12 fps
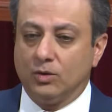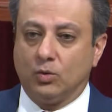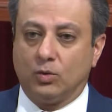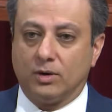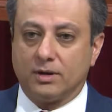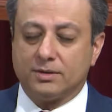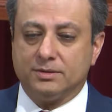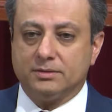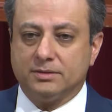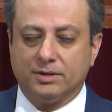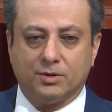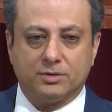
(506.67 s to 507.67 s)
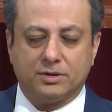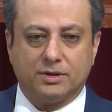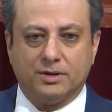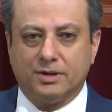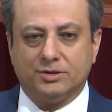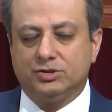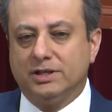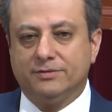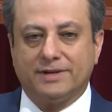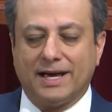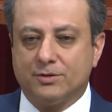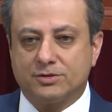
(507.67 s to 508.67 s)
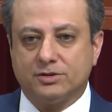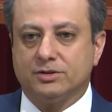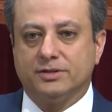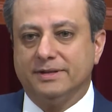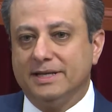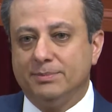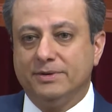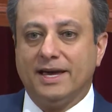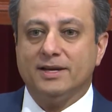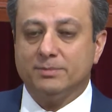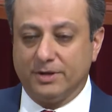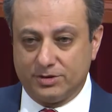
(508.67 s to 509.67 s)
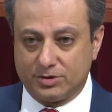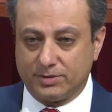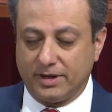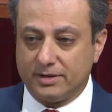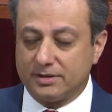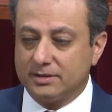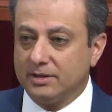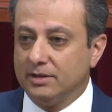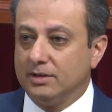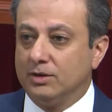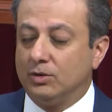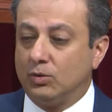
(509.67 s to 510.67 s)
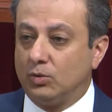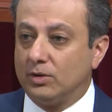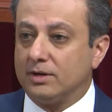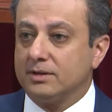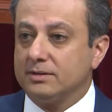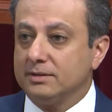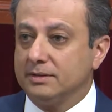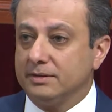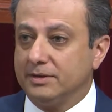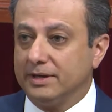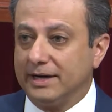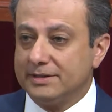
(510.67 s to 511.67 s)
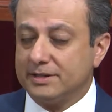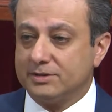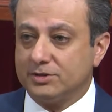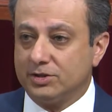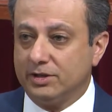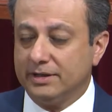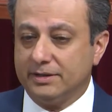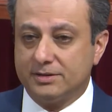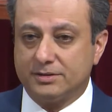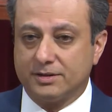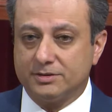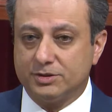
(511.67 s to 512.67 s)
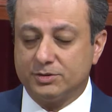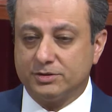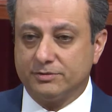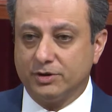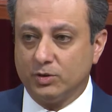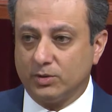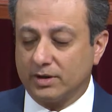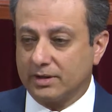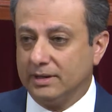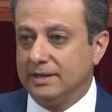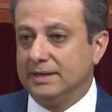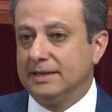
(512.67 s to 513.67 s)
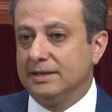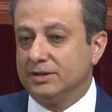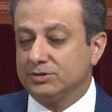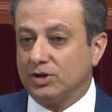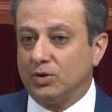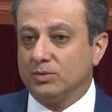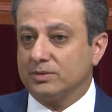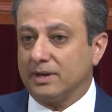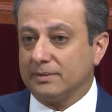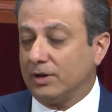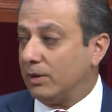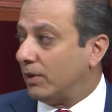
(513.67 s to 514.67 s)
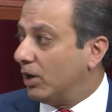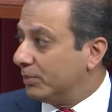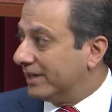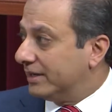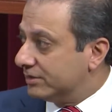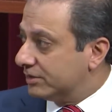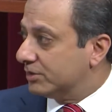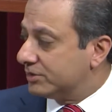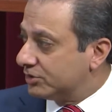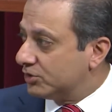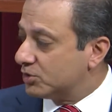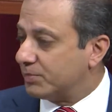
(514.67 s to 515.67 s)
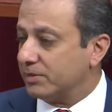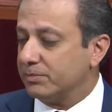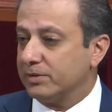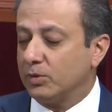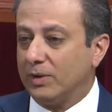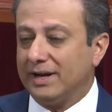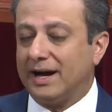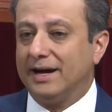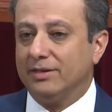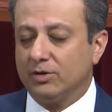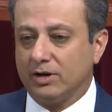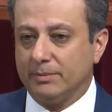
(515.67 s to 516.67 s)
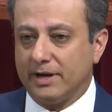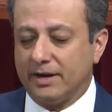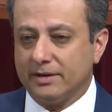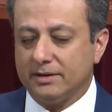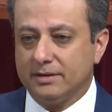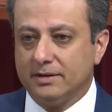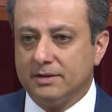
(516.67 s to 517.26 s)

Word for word: or you know, the chief counselor to the E P A administrator, or the United States Attorney in the Southern District of New York. So you know, I hope we get into those issues, but, yeah. but the way I thought about it